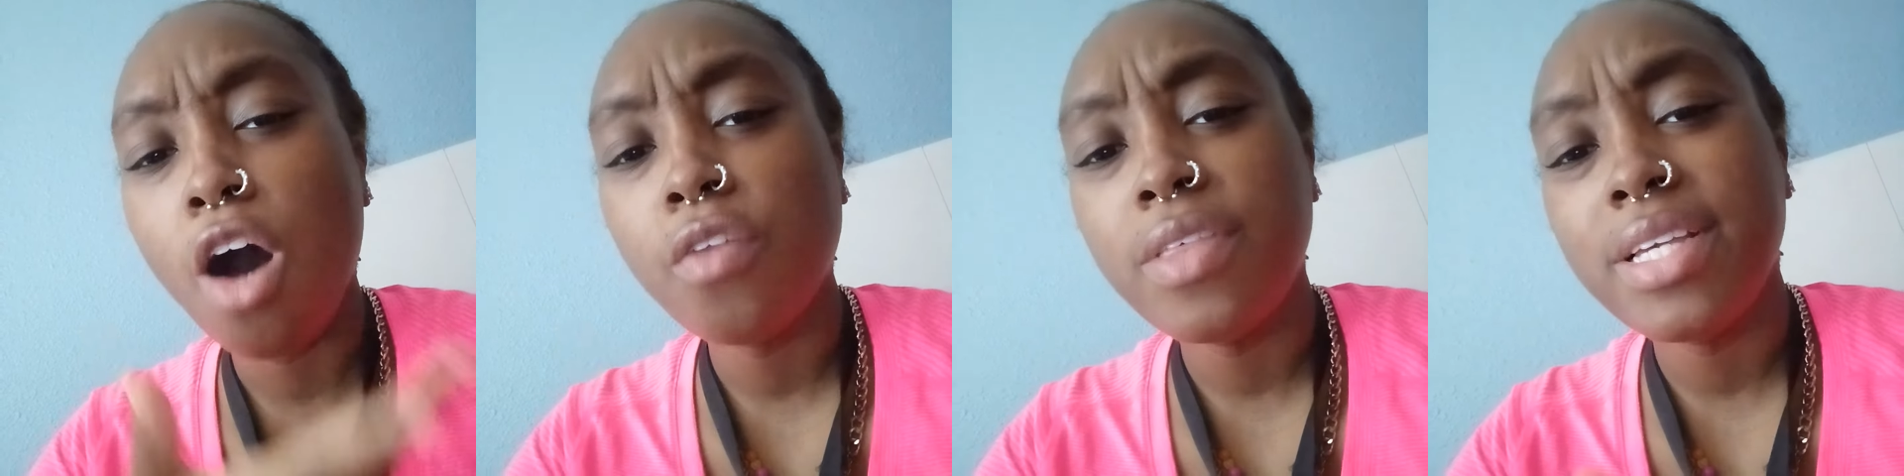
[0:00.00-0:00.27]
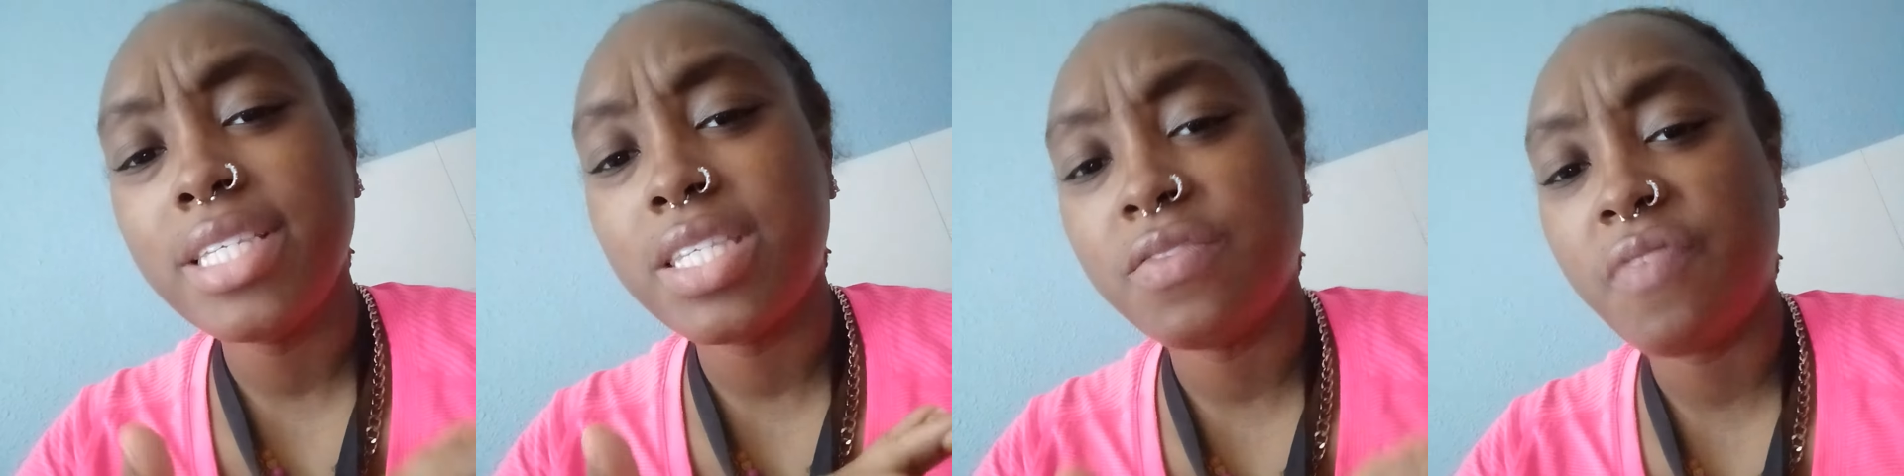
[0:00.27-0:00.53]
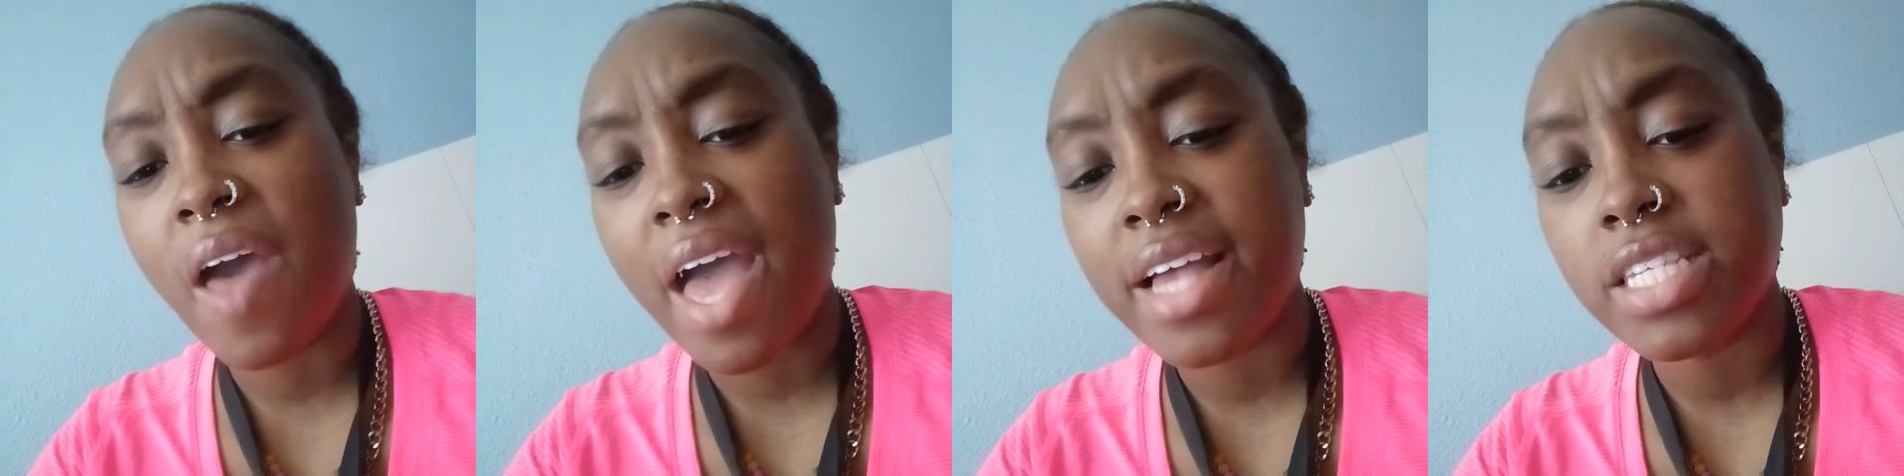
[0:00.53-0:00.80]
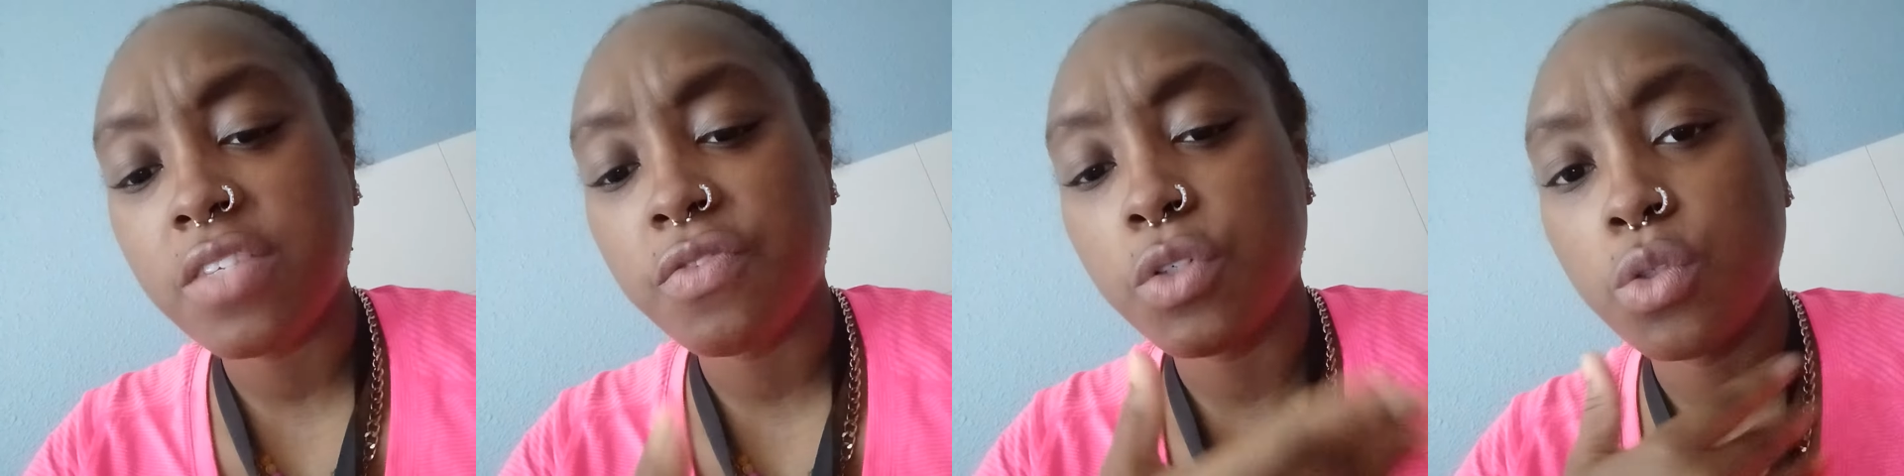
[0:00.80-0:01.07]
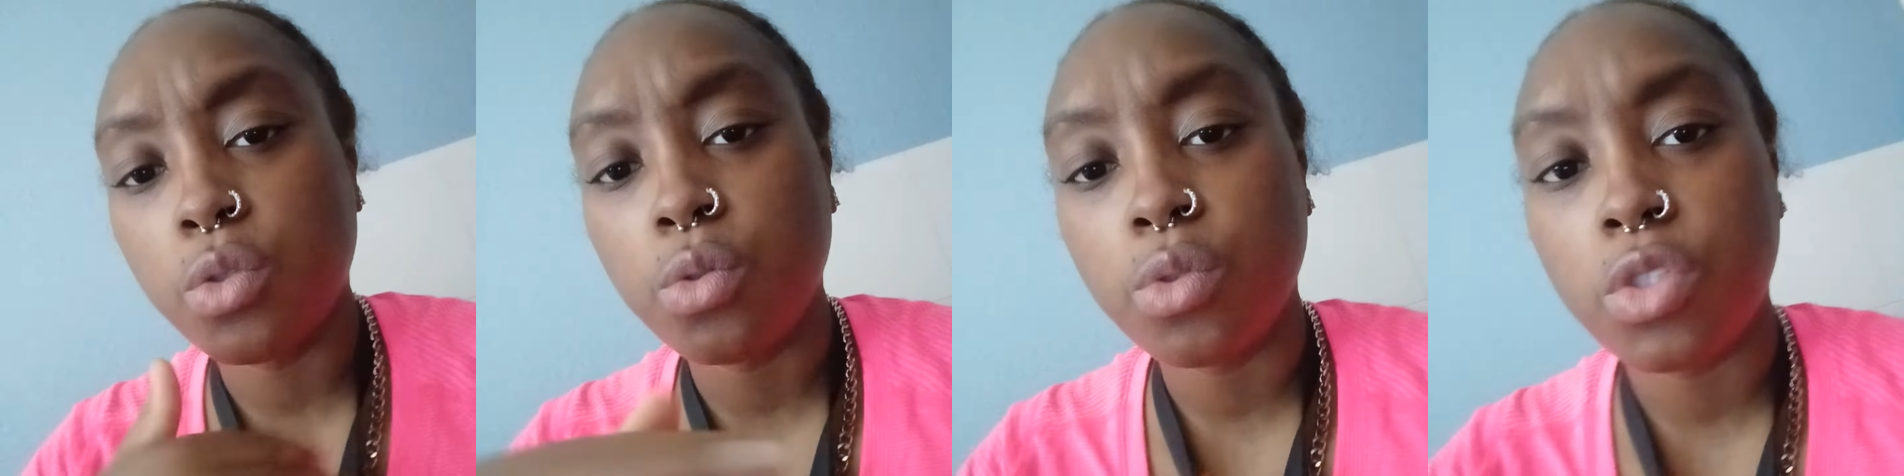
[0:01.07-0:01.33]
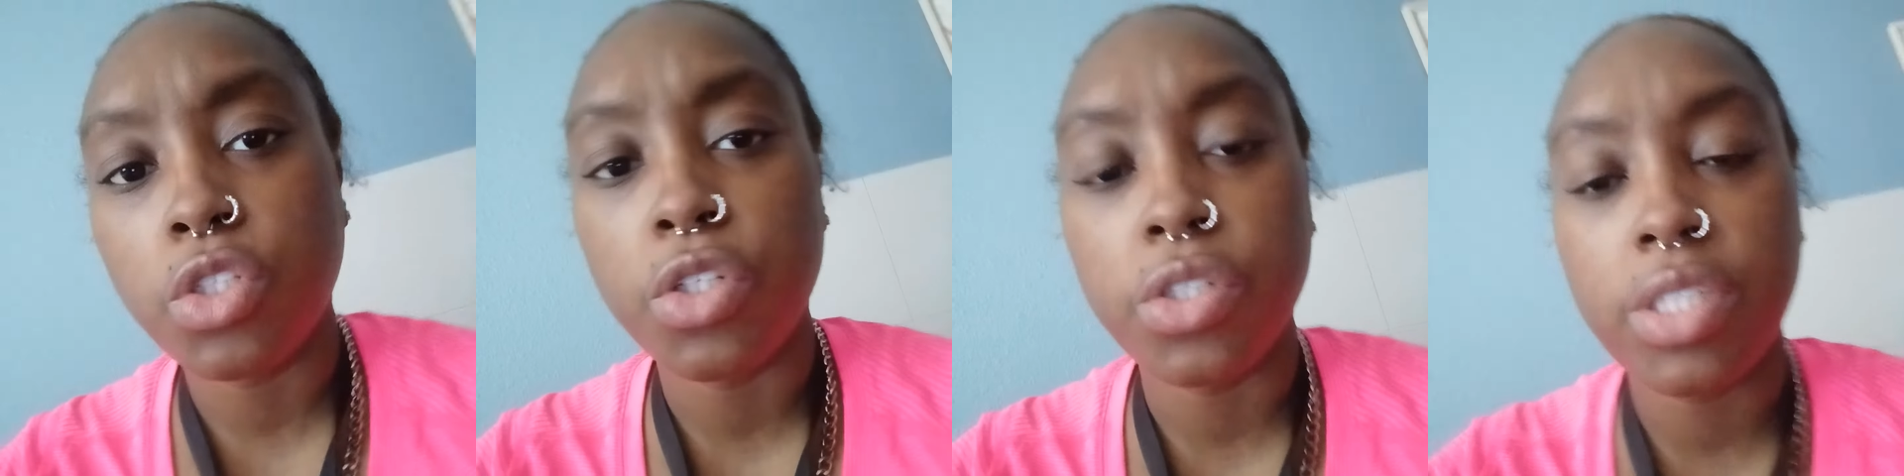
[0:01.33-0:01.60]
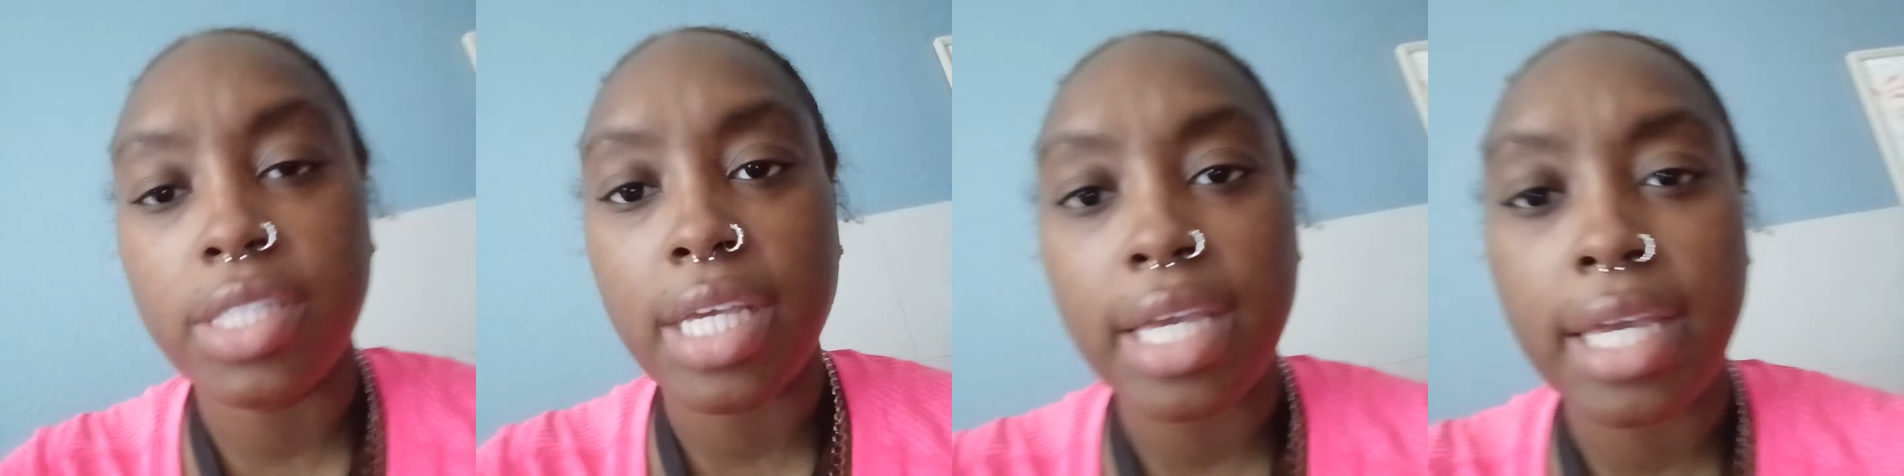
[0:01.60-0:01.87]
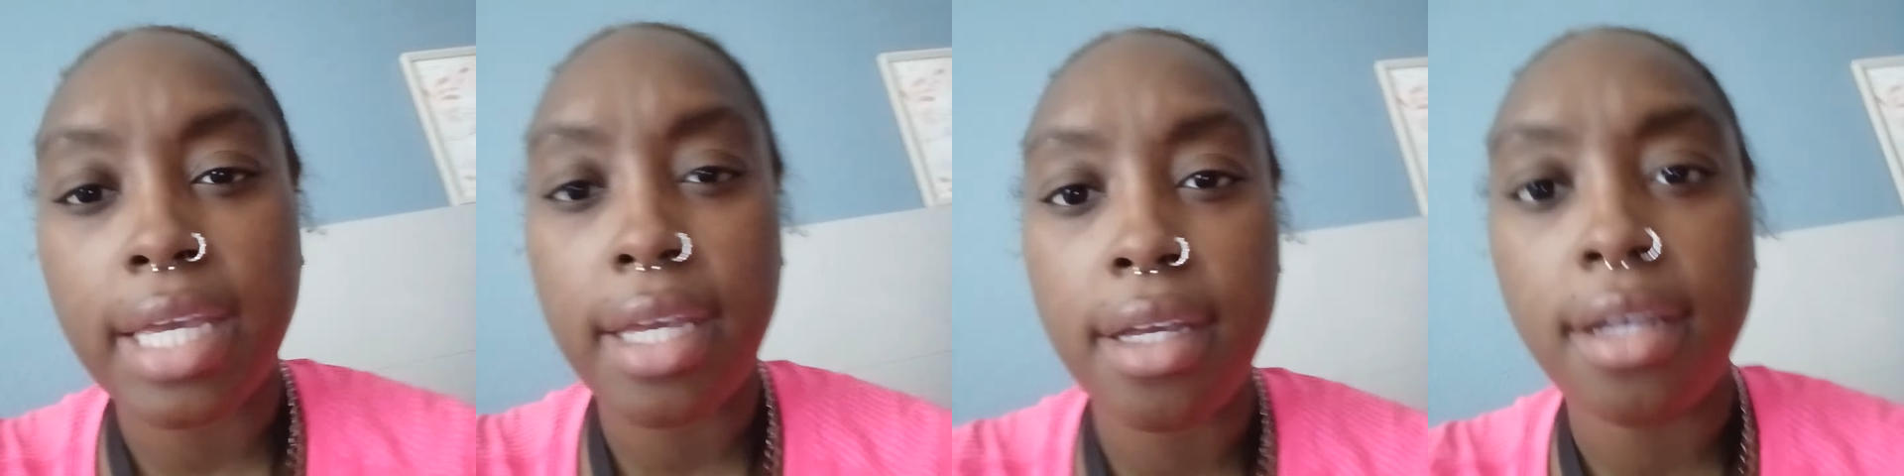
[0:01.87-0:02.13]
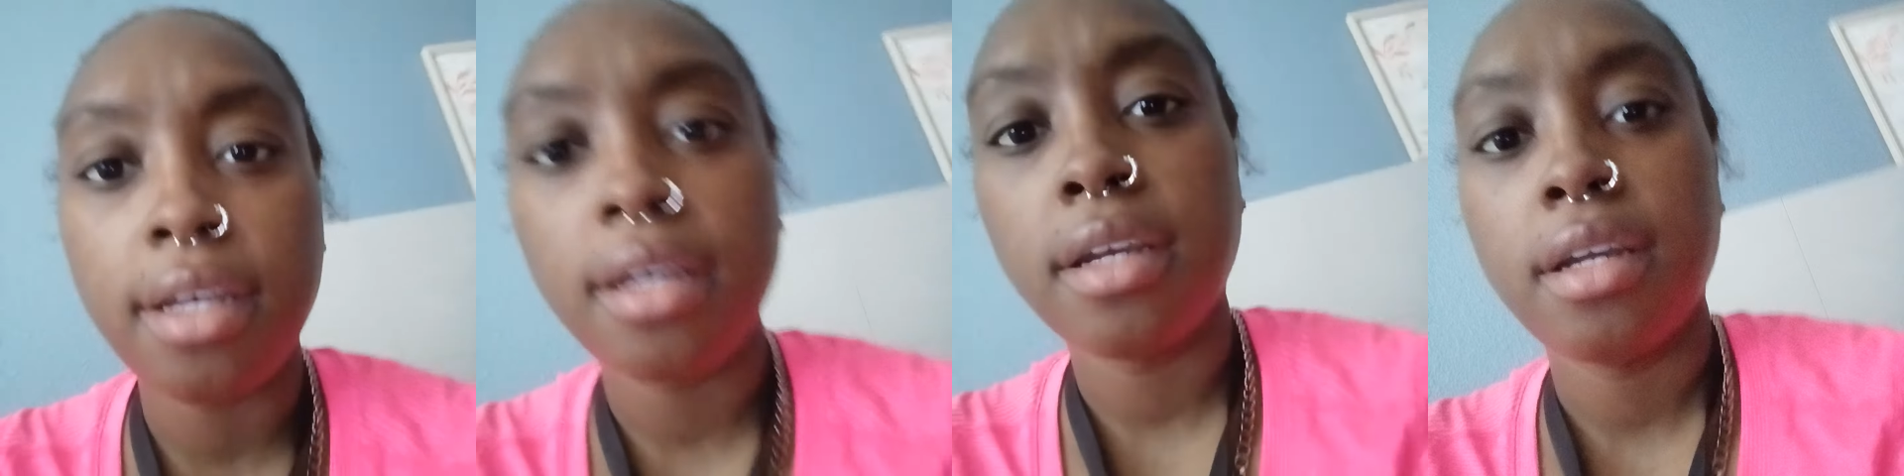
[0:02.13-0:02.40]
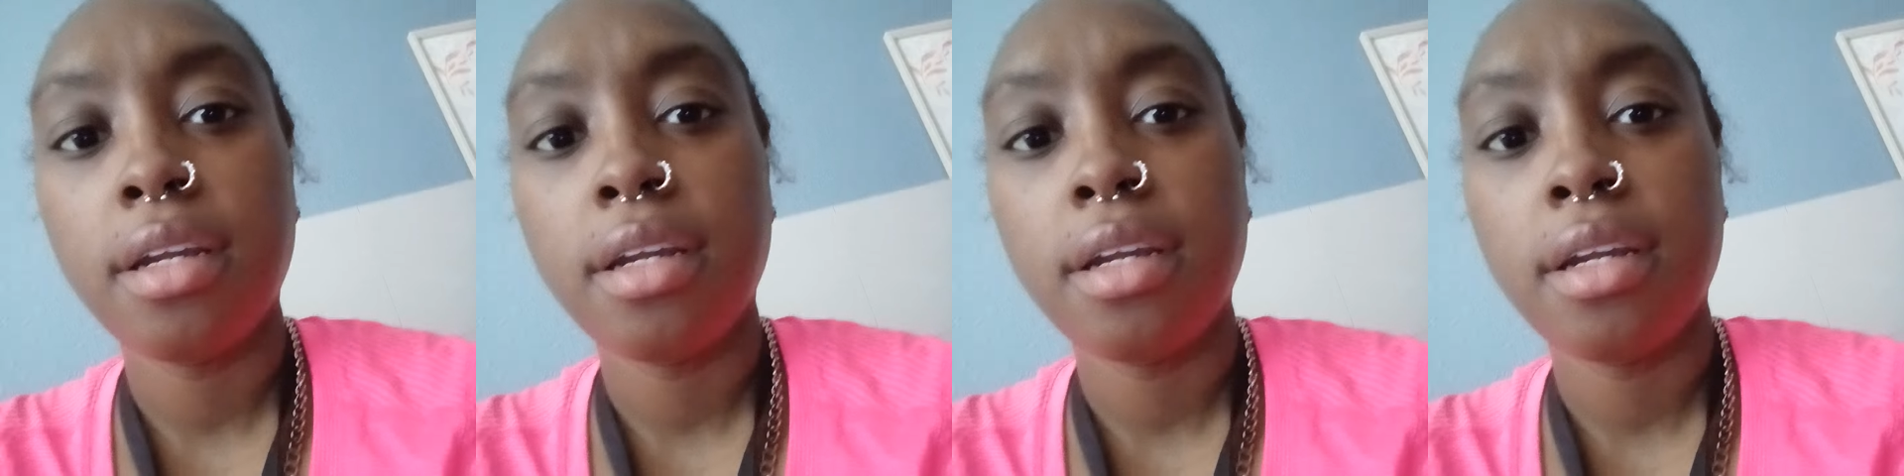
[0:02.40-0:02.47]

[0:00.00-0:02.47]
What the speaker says: these fast foods you're seeing,